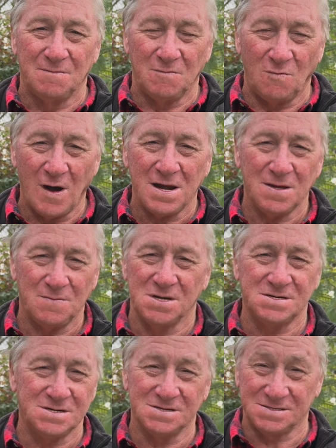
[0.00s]
Running a
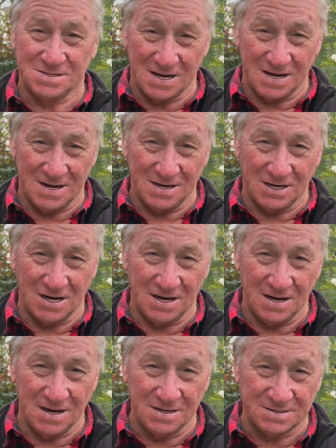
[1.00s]
business
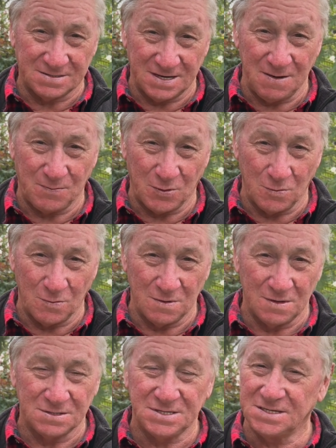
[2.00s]
is simple.
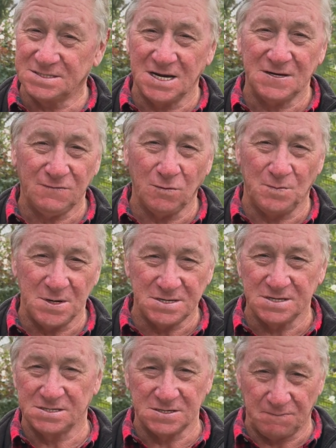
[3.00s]
Successful
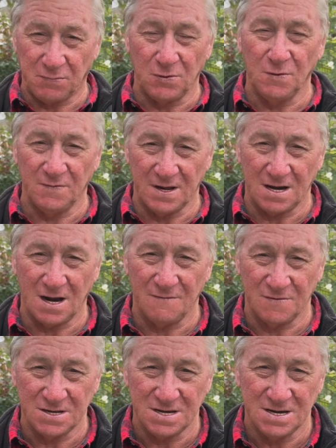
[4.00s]
business has proven that
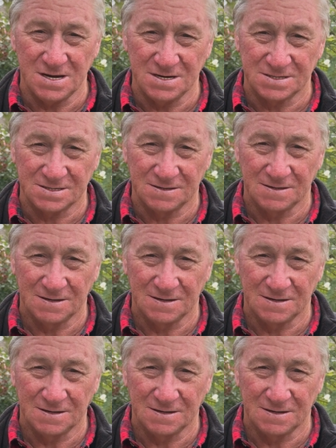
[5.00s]
over the years.